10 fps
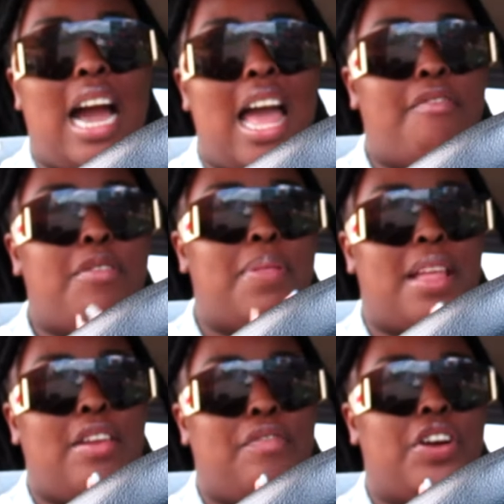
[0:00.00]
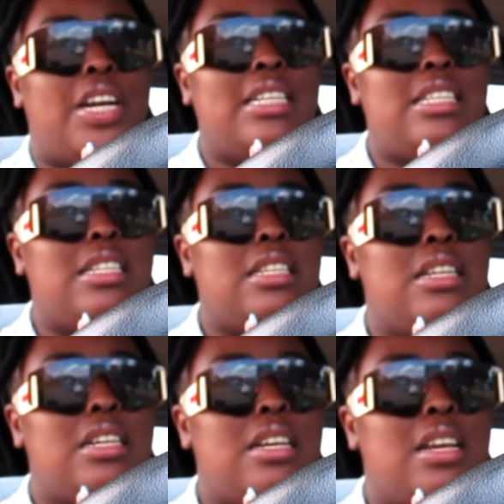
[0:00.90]
I have a plan for it.
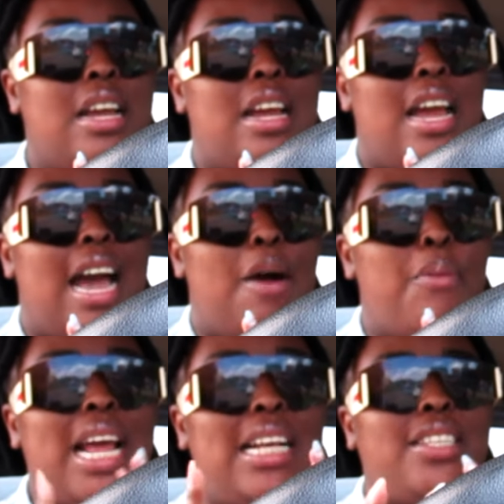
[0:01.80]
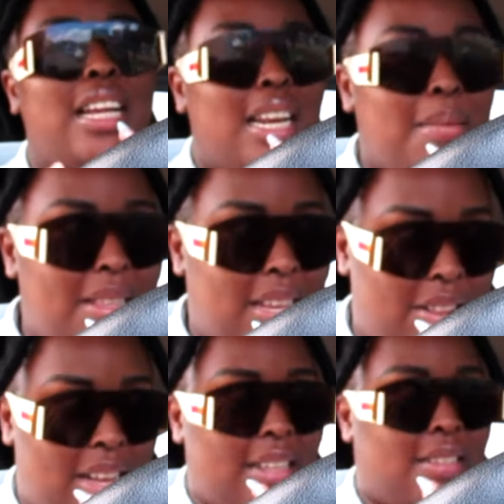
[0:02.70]
Let me tell
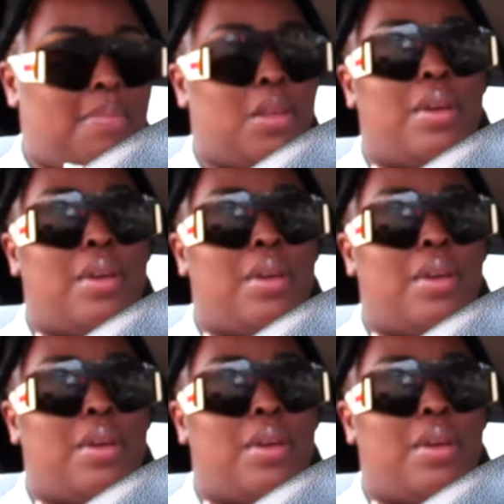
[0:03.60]
you guys something.